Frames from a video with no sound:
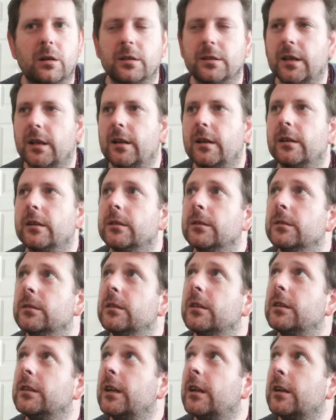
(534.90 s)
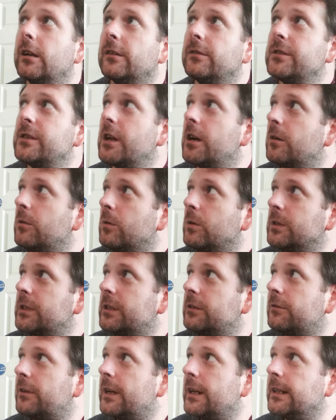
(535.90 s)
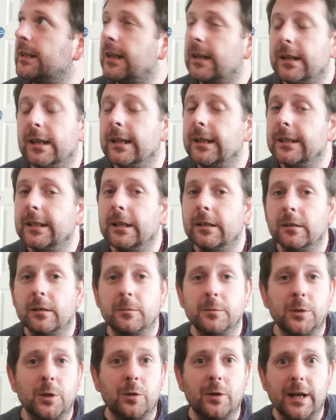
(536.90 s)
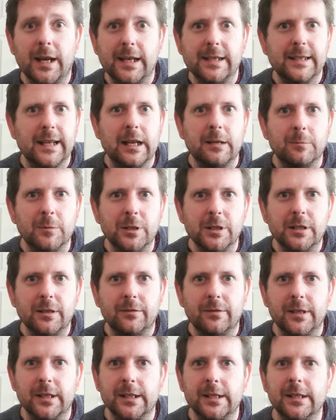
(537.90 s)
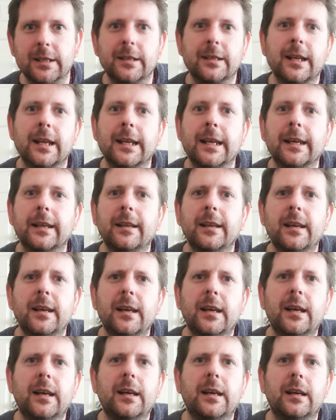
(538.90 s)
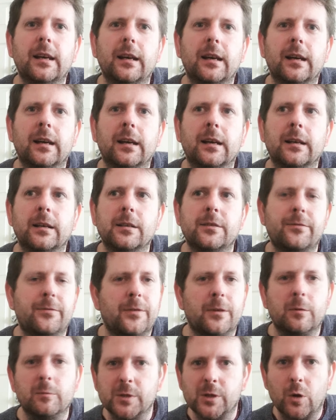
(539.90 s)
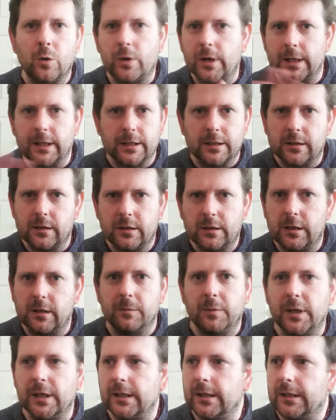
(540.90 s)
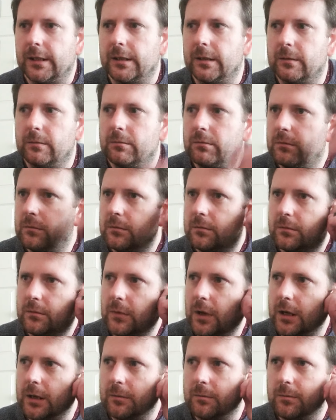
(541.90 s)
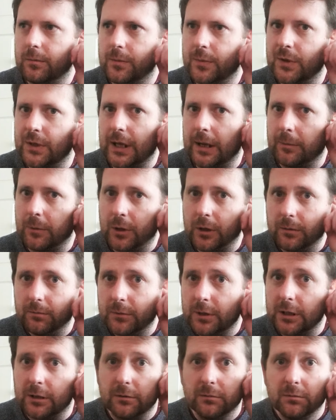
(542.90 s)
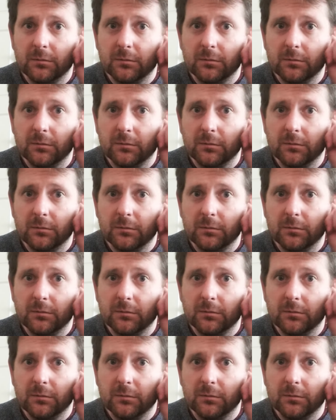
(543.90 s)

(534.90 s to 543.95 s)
don't know if Star Wars is written in Lydian. I'm sure it has elements of Lydian in it. Film scoring is completely separate to